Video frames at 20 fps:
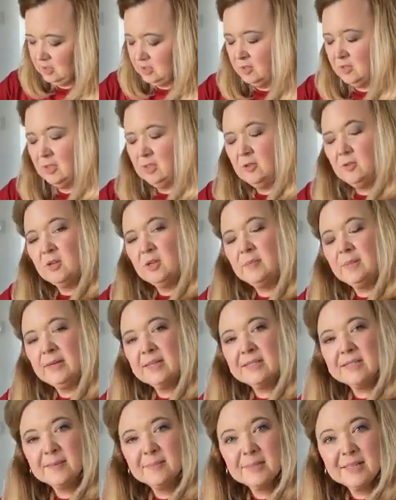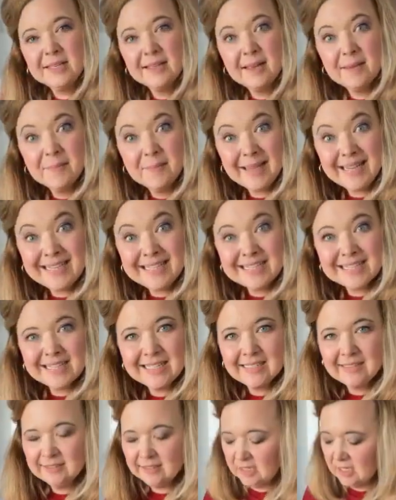so that you can make something
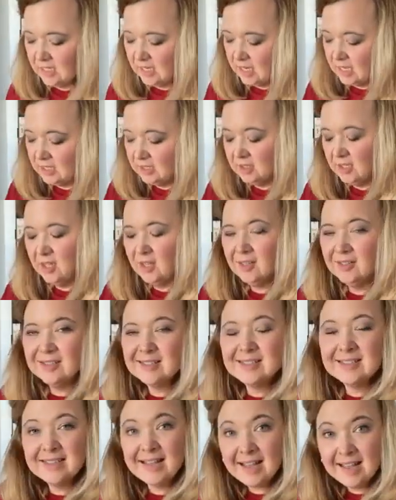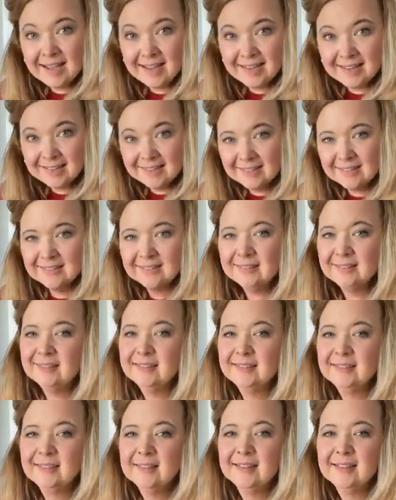amazing alongside
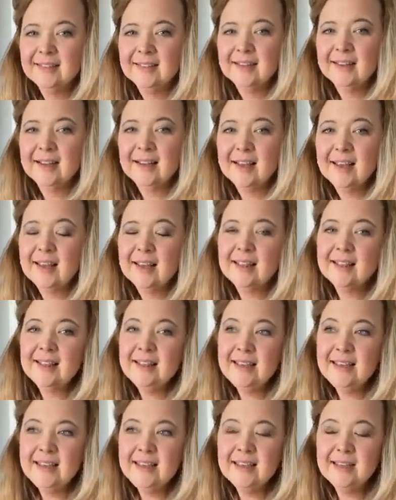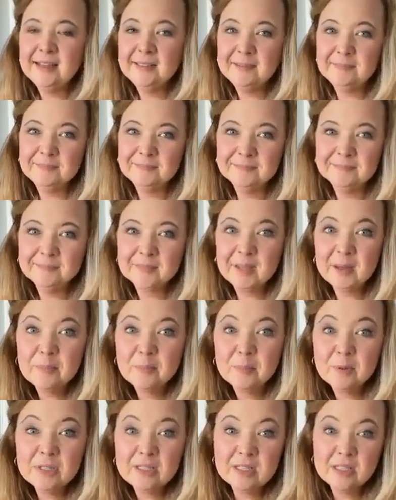the
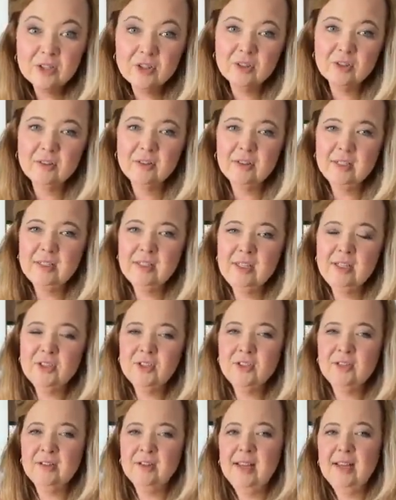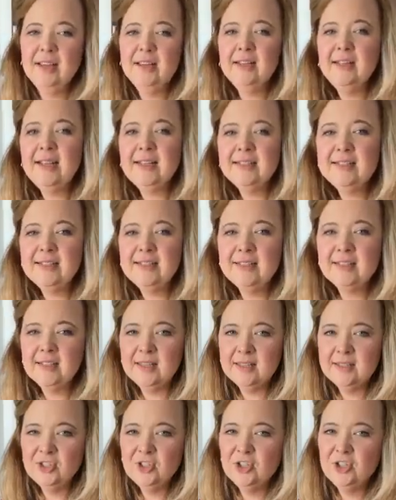presenter or the teacher. Nancy
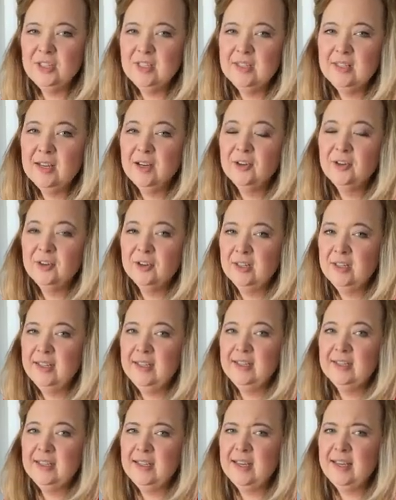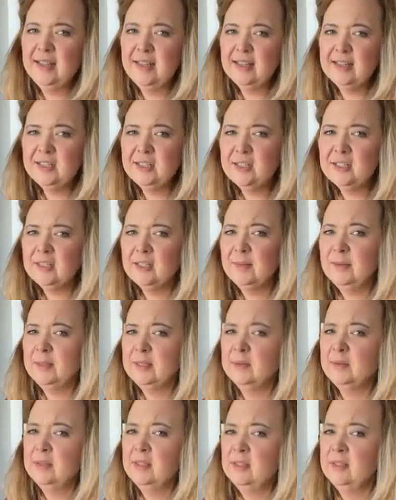says she agrees. Yeah, that's just the
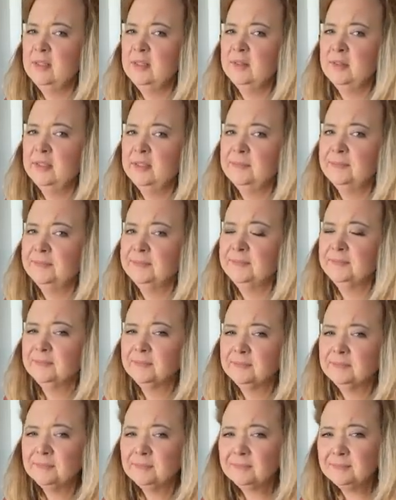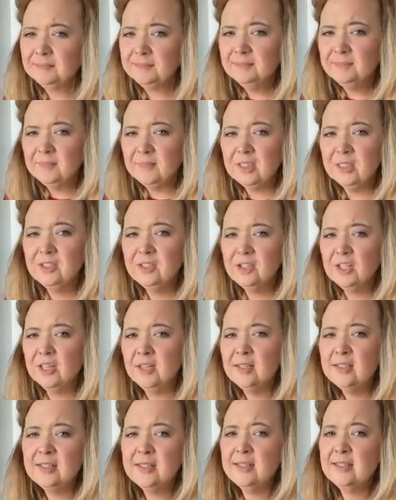best way to do it.
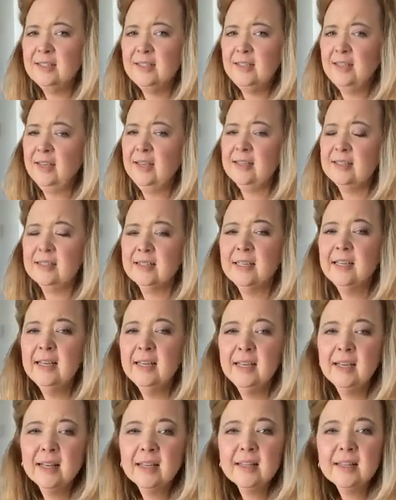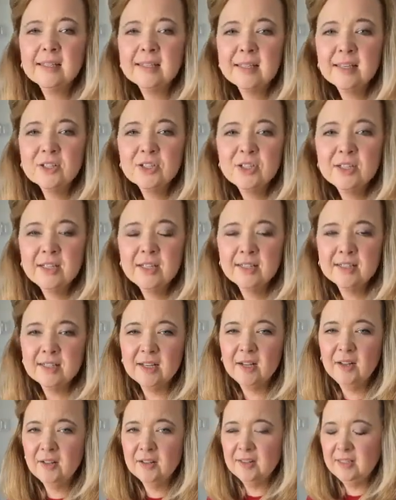Shauna says yes. That's how she
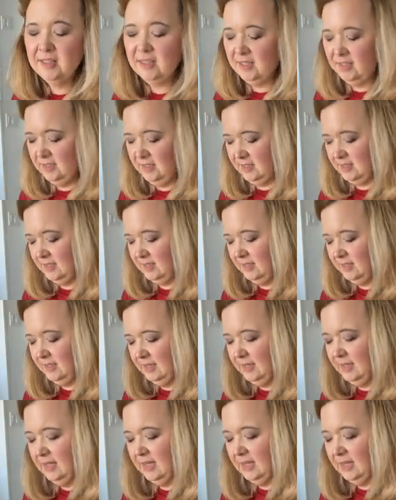does all things.